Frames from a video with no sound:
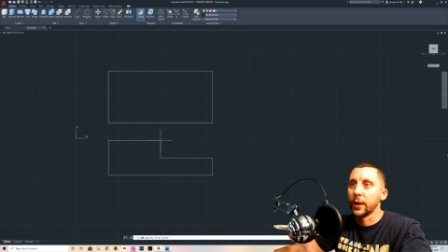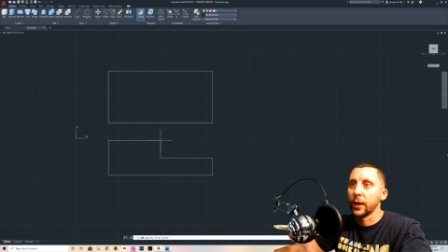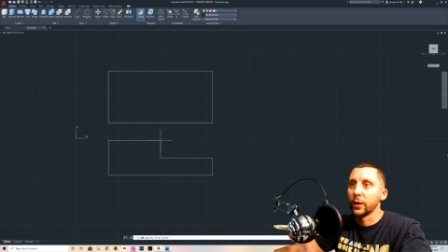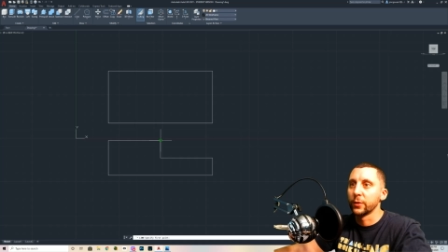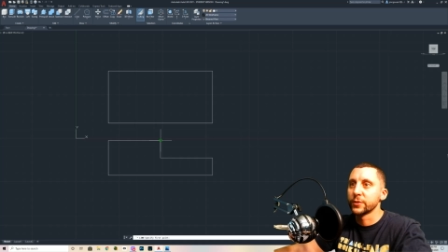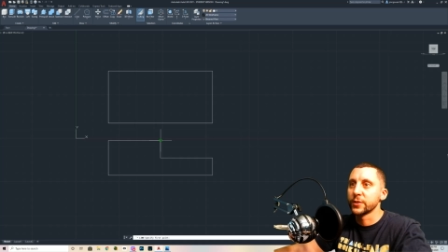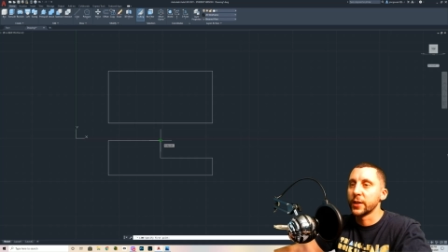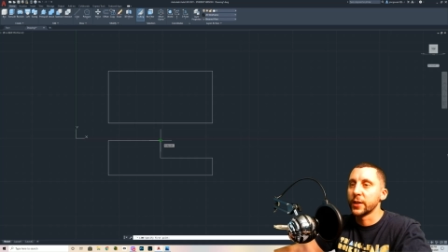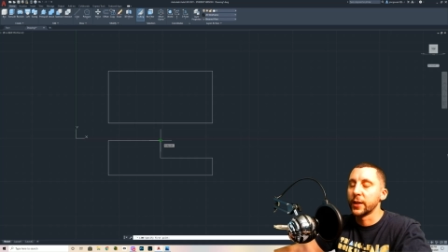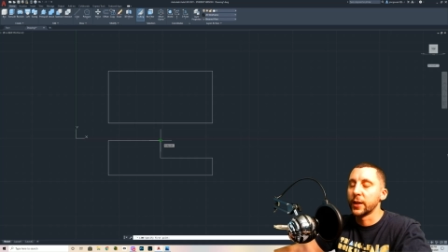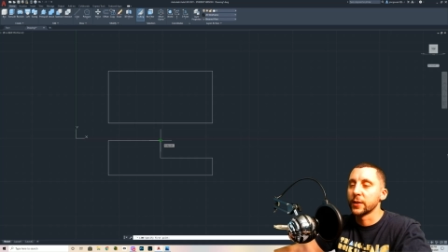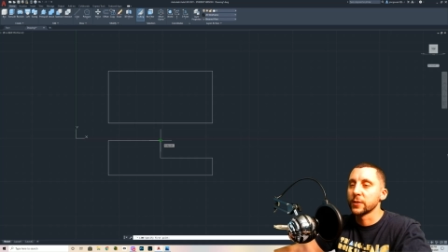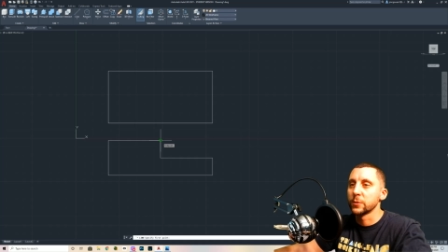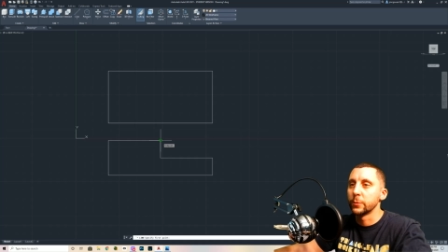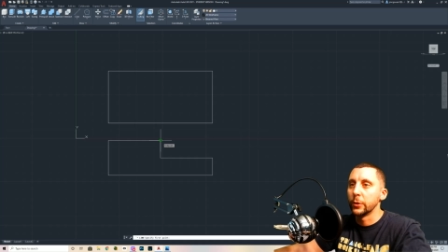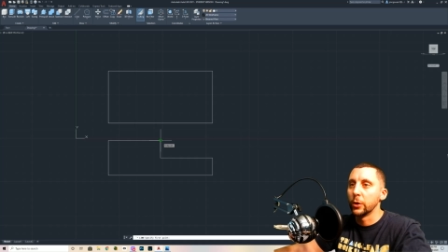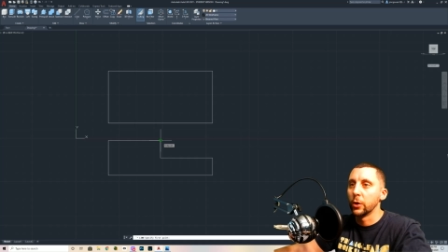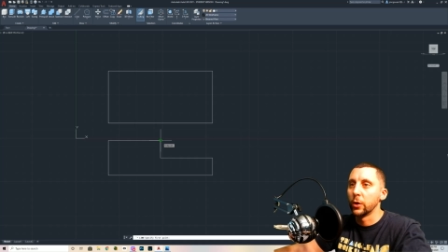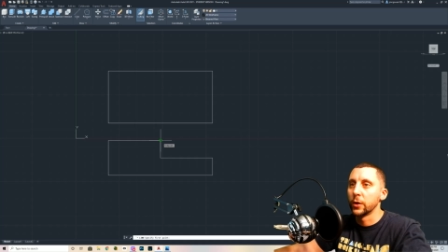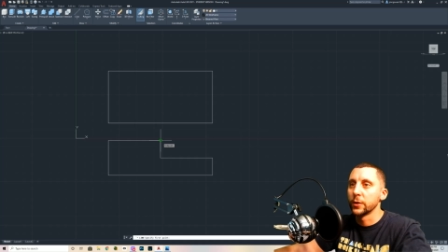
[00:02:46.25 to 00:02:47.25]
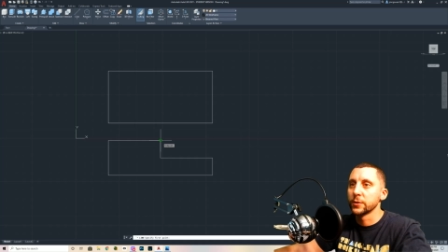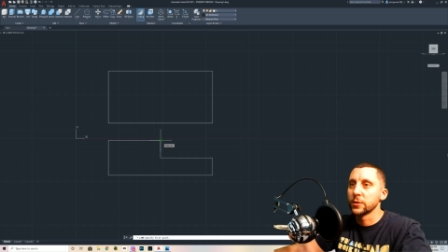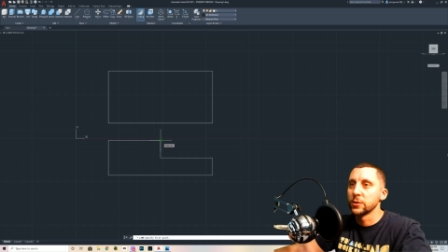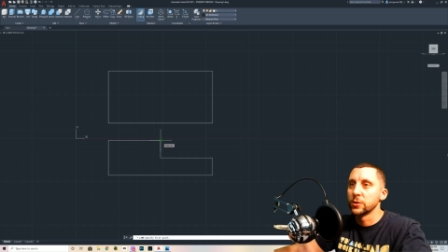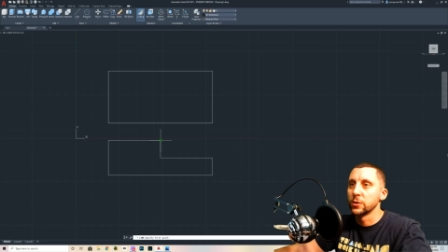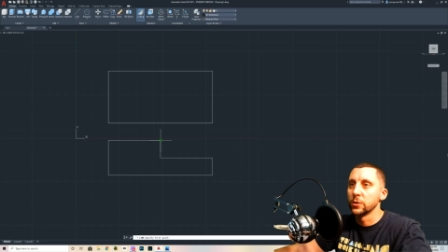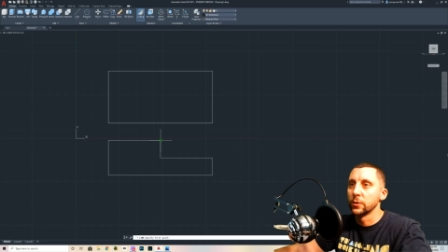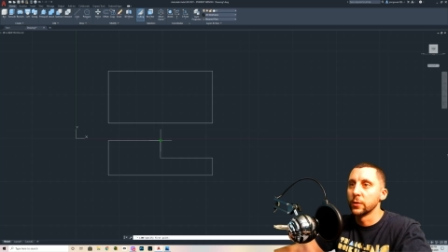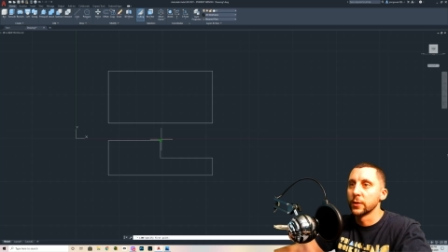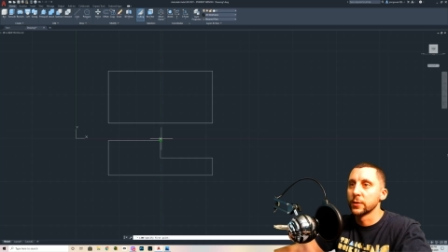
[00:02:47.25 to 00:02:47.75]
F10 has to be on to
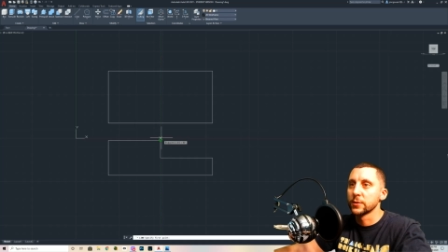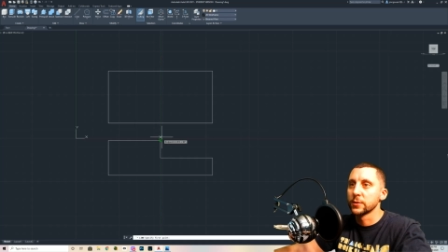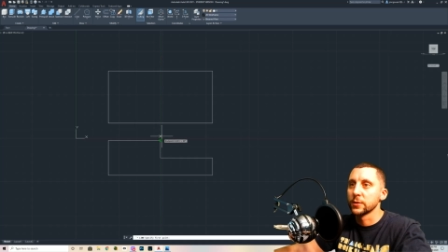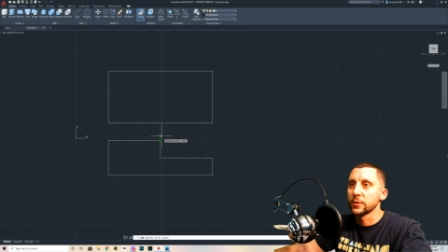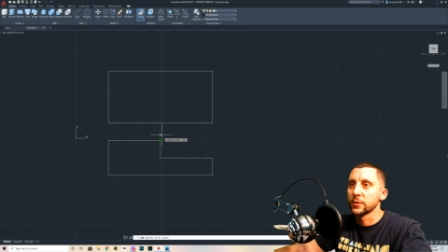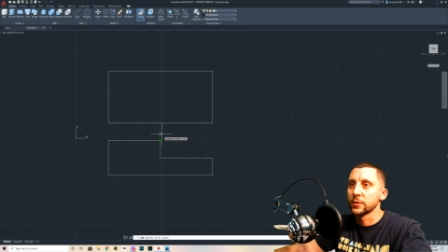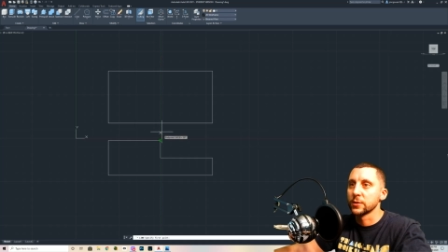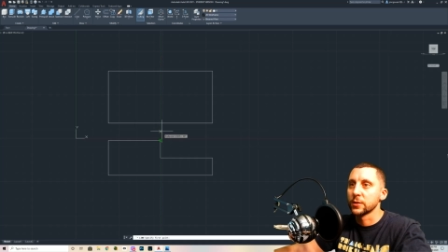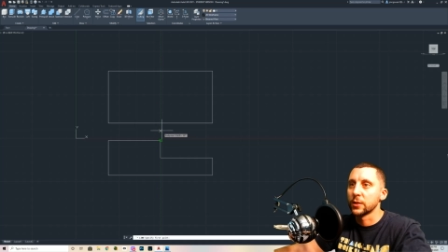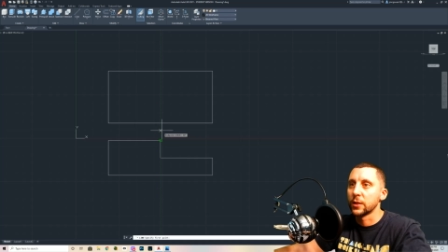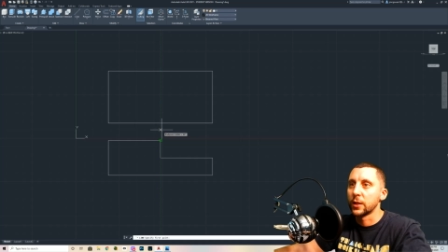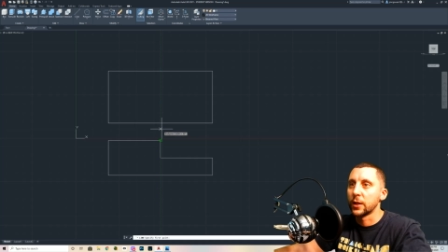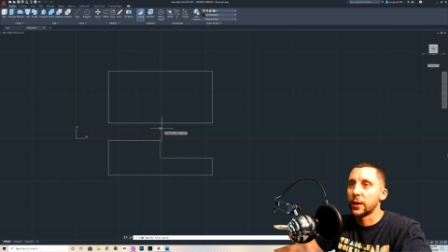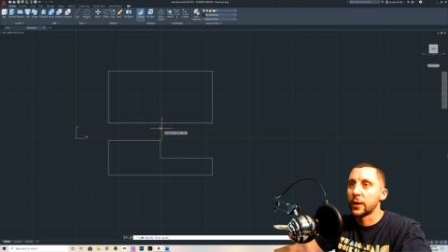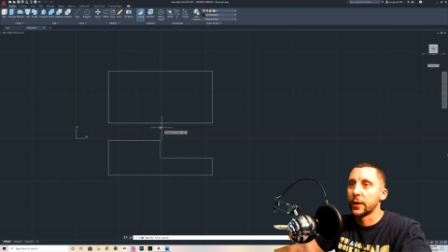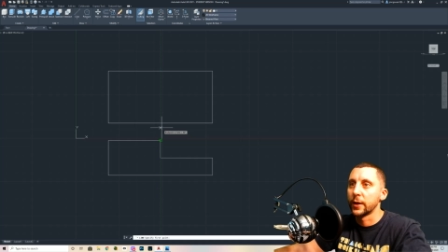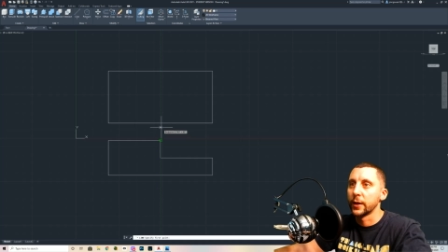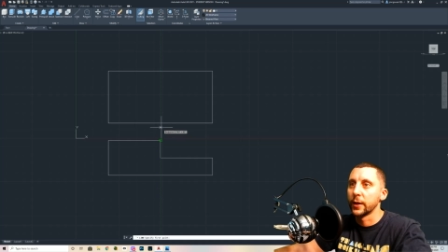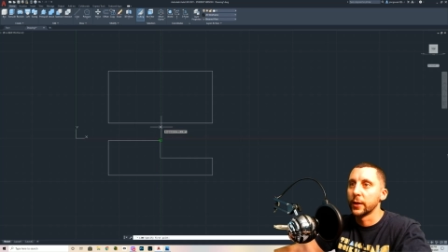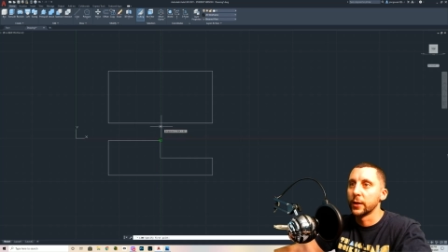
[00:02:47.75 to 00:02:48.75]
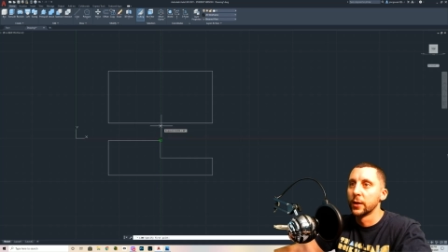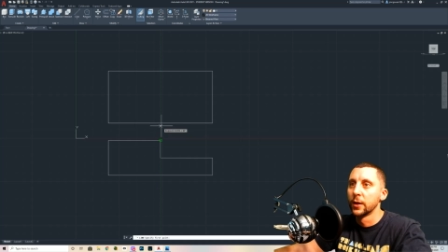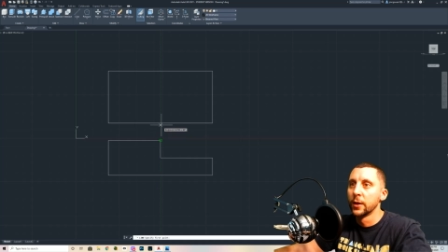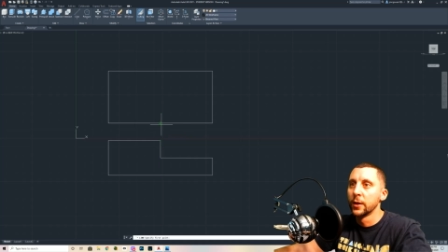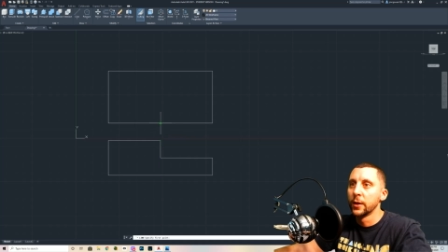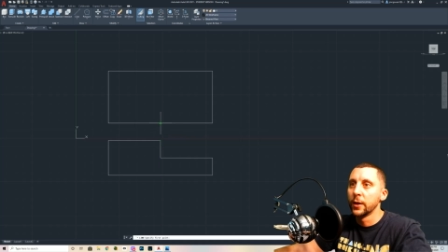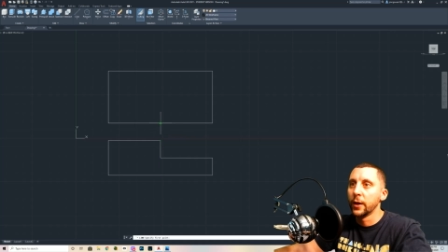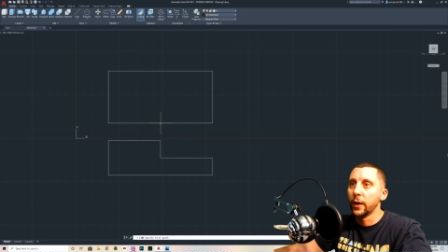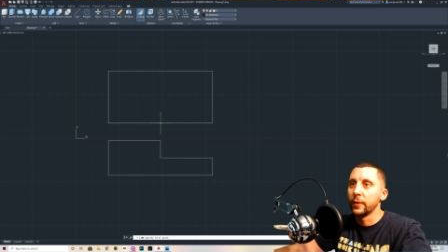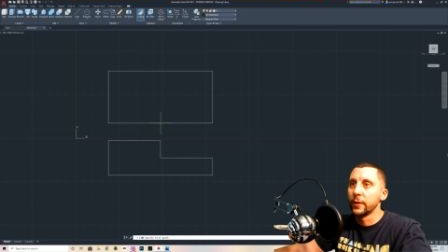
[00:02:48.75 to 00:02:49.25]
do this, slide,
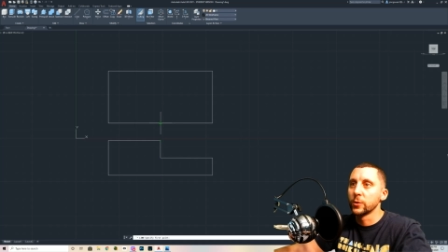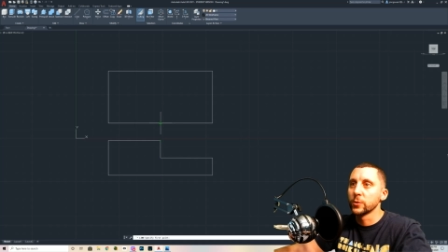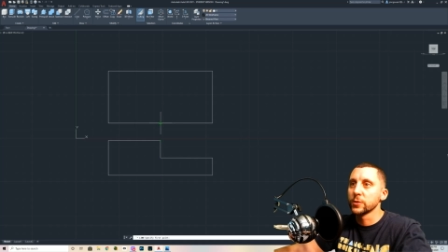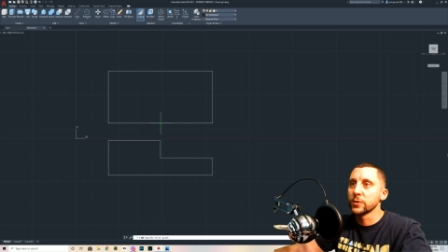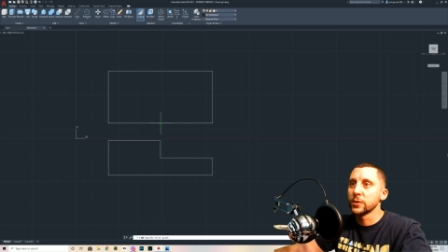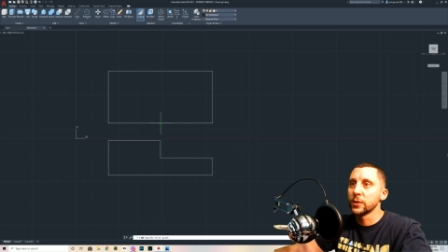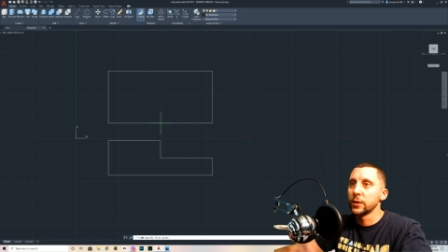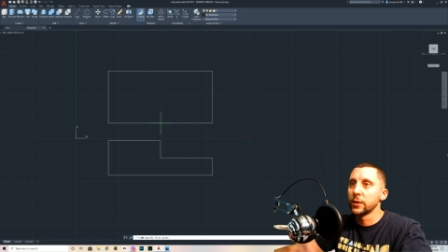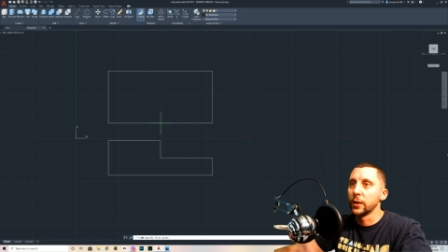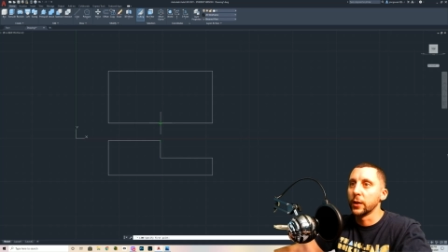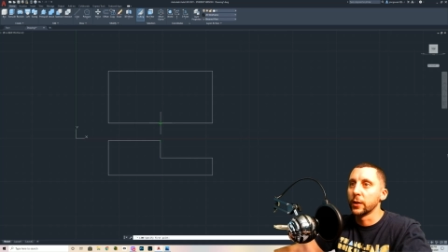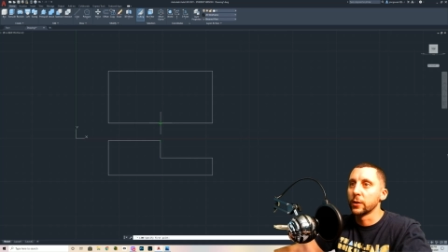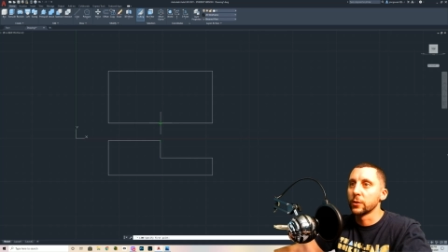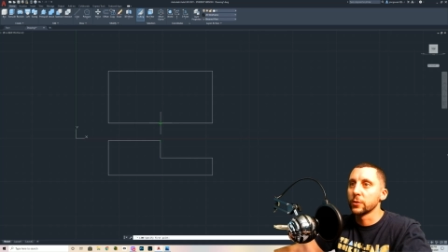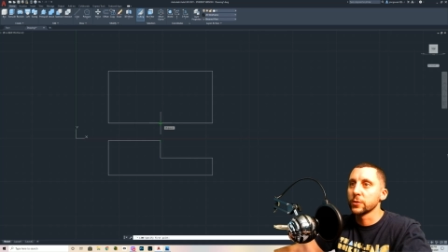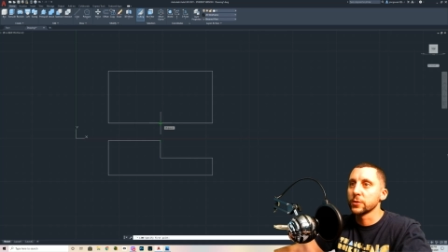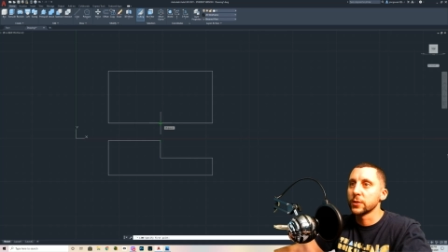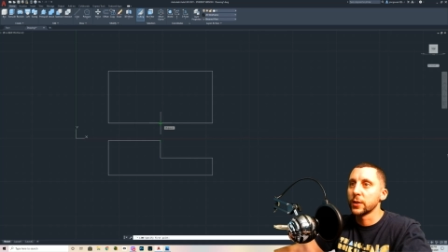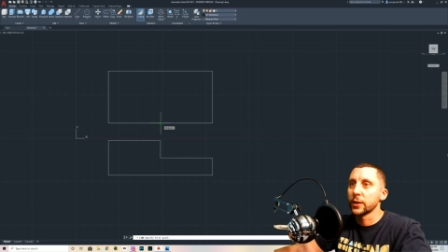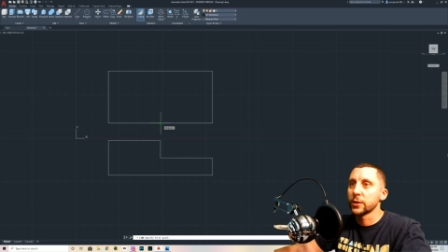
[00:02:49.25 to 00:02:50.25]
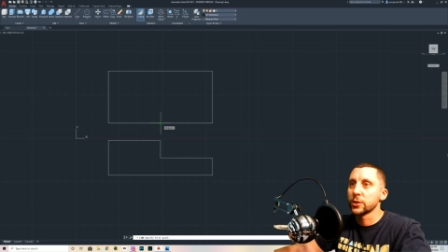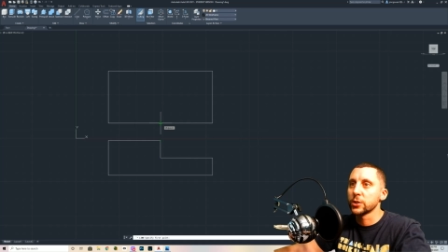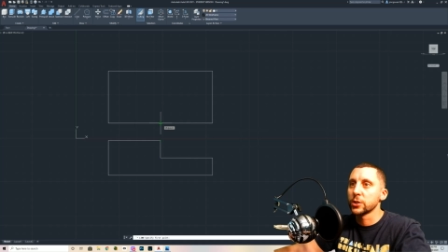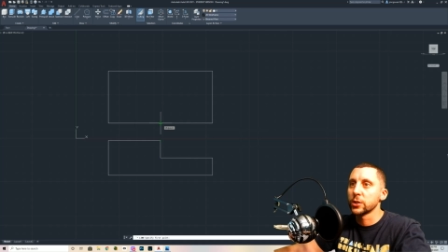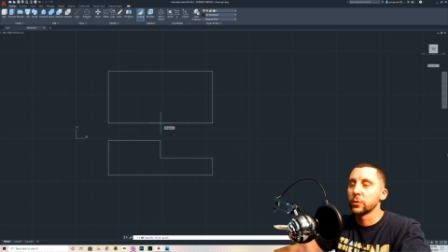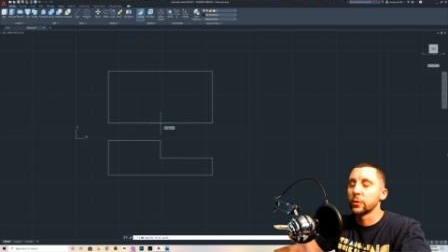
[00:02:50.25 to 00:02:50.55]
and then you'll see an intersection.